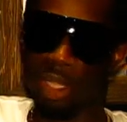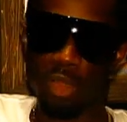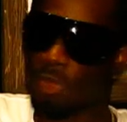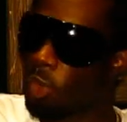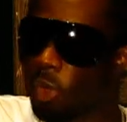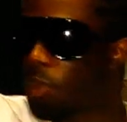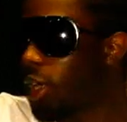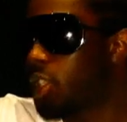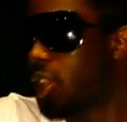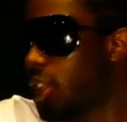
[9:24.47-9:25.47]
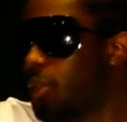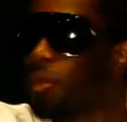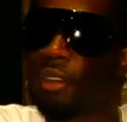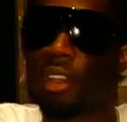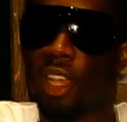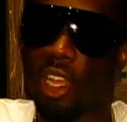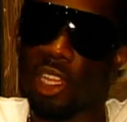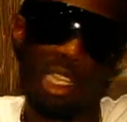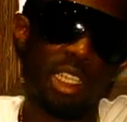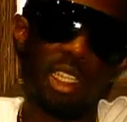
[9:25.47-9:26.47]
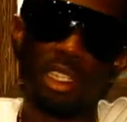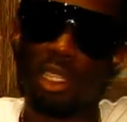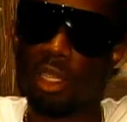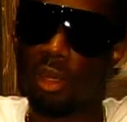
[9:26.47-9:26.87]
that's fully positive and clean,